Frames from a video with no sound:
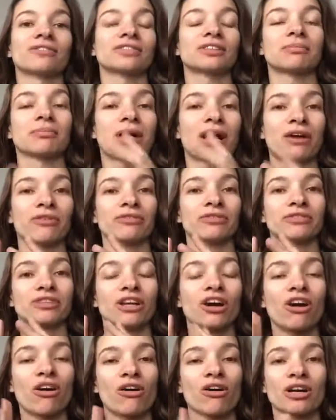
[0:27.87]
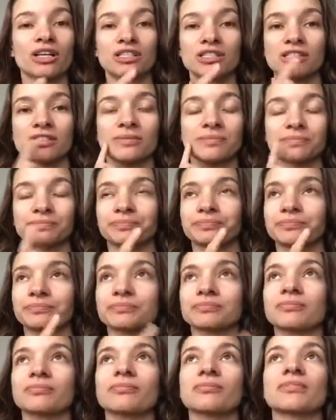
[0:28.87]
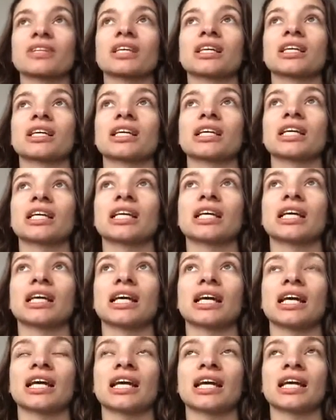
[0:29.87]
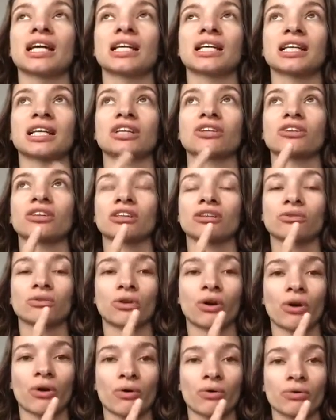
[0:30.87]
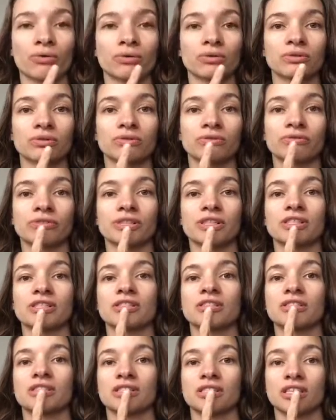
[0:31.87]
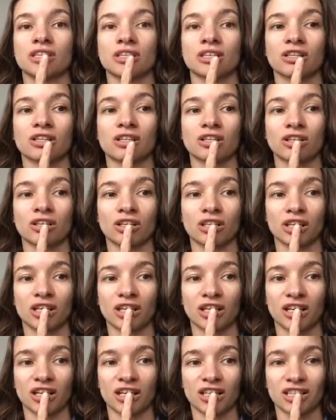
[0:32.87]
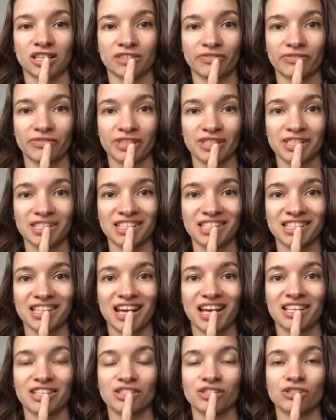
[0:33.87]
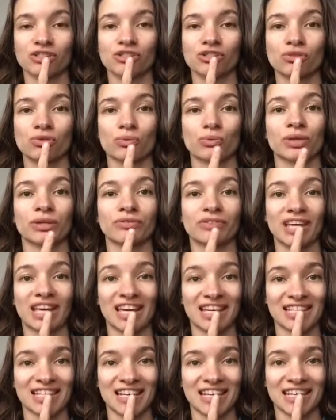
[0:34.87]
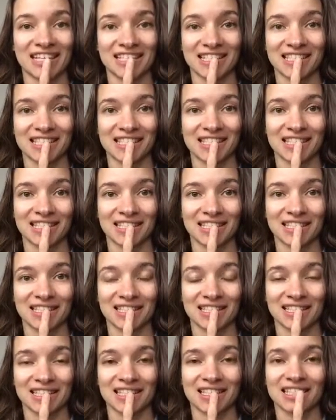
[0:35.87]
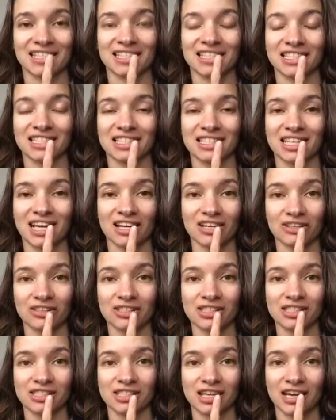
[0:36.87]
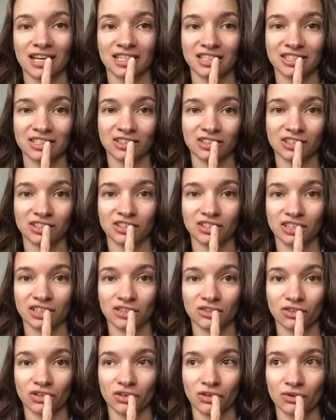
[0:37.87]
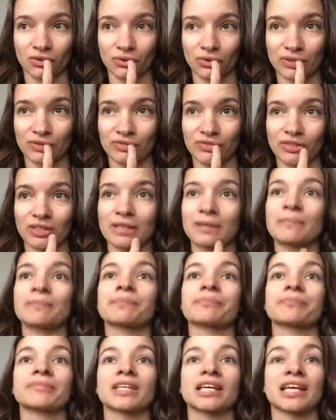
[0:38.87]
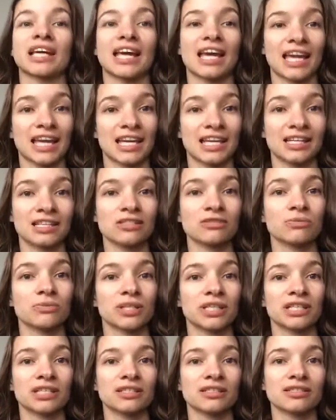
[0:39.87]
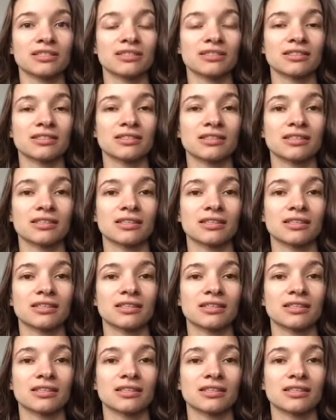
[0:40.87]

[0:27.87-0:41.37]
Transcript: the mouth of the horse, and they're going to grow first the first incisors with 8 days. The second incisor is gonna grow with 8 weeks,